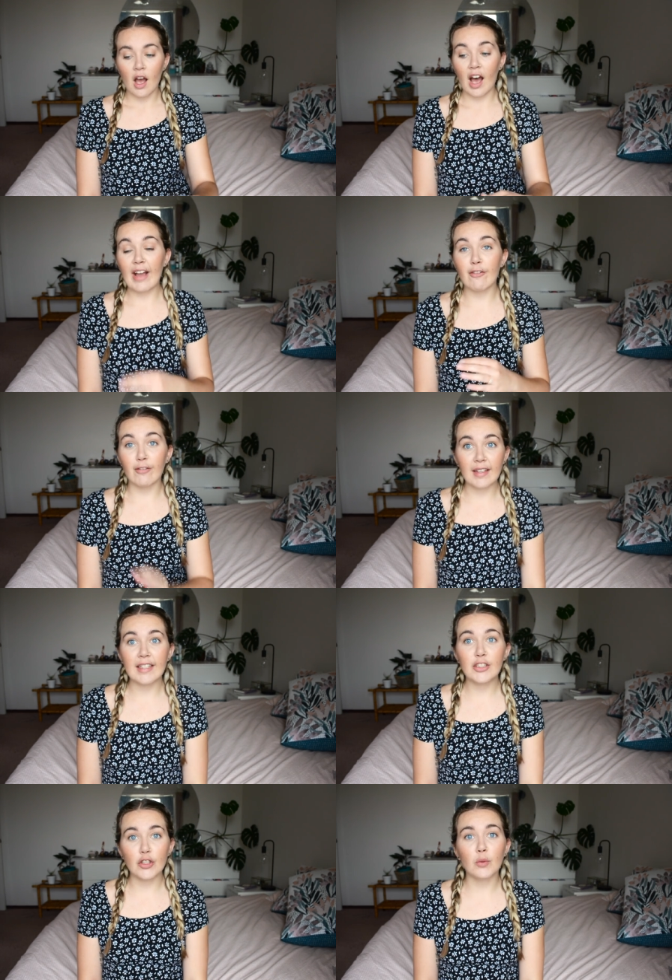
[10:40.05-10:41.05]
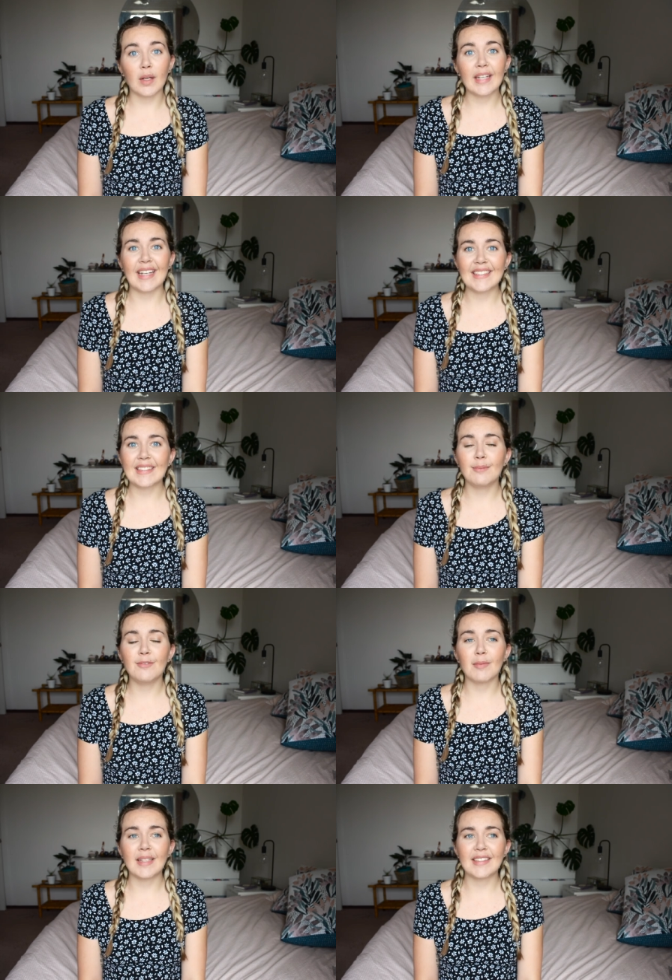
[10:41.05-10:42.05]
I really do want to get some
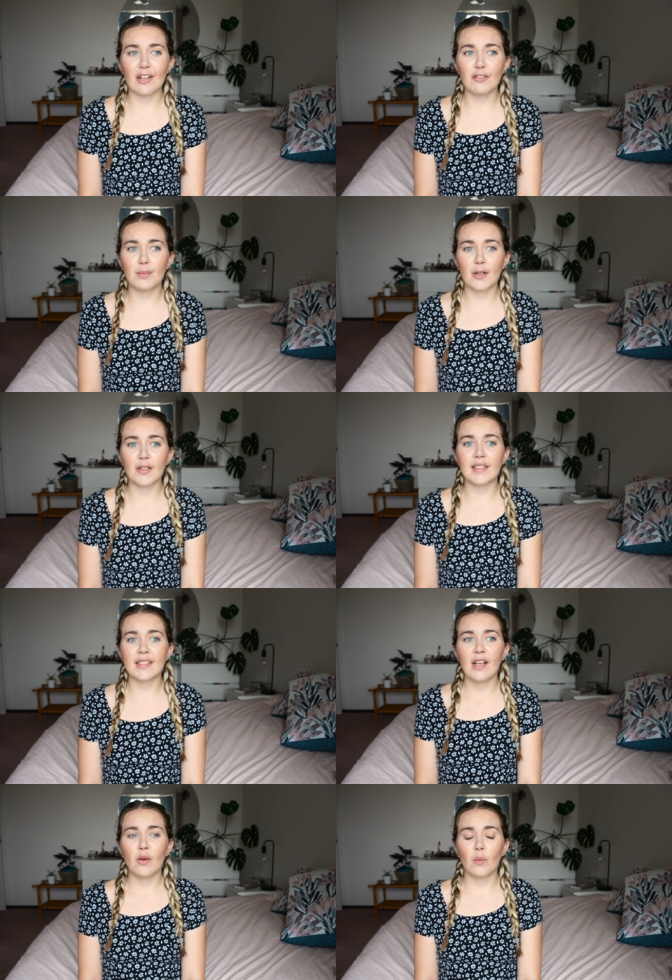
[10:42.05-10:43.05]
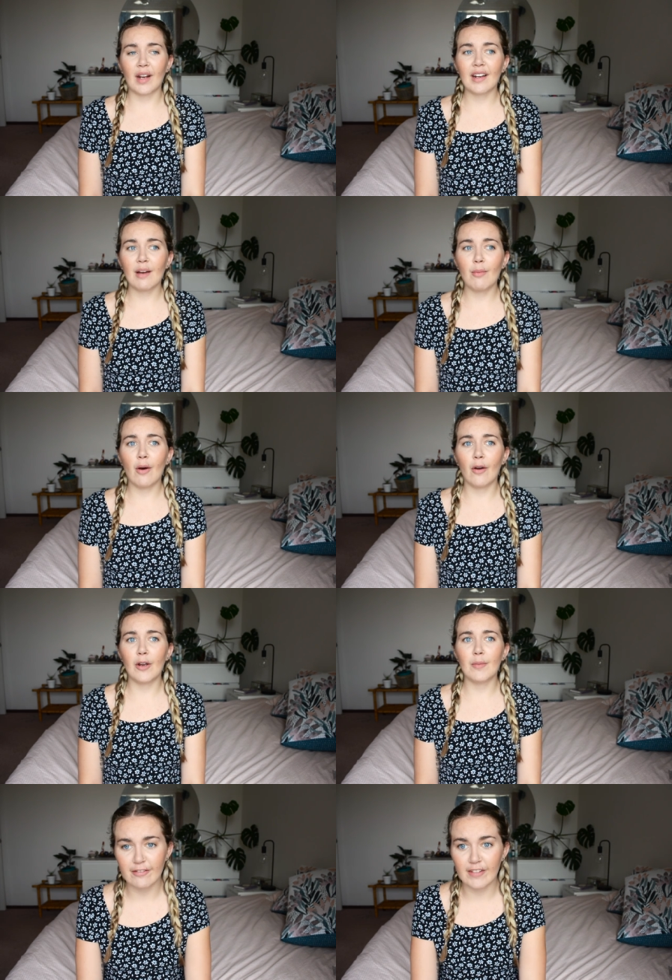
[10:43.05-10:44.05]
for myself because when I come
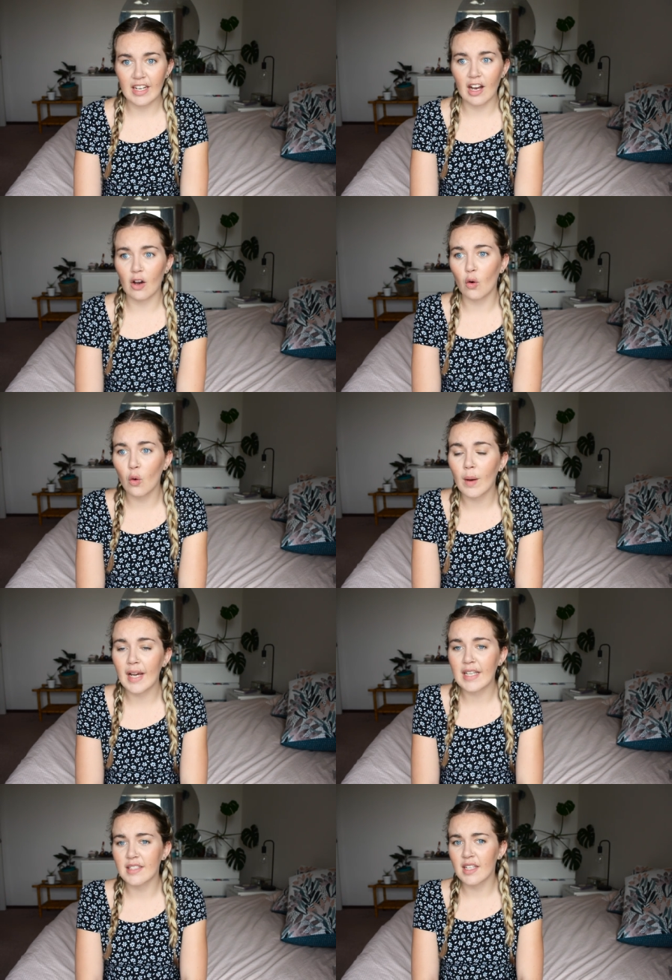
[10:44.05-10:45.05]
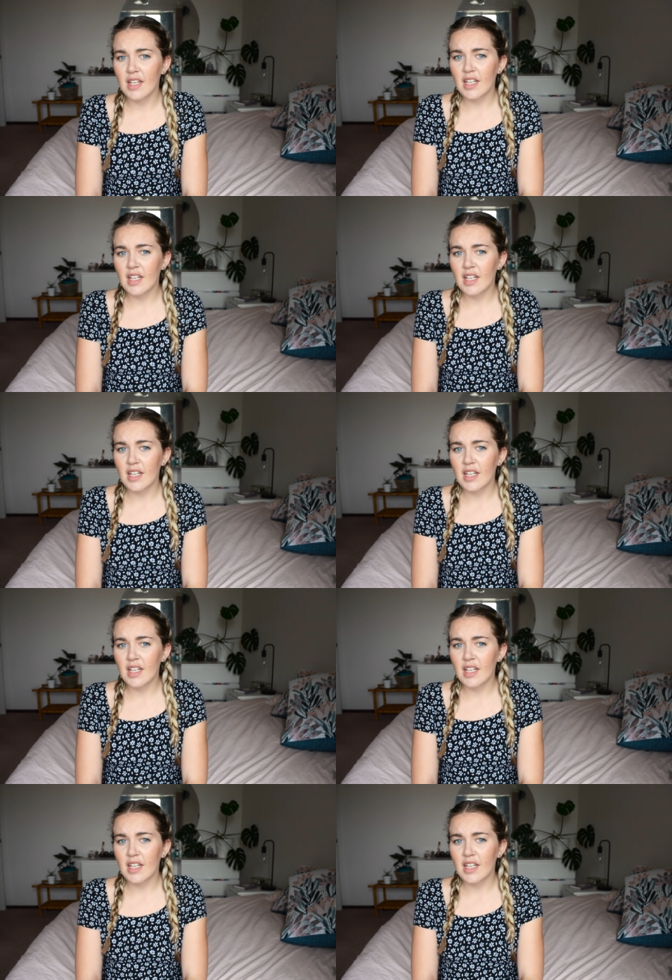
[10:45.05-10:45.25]
home my feet are always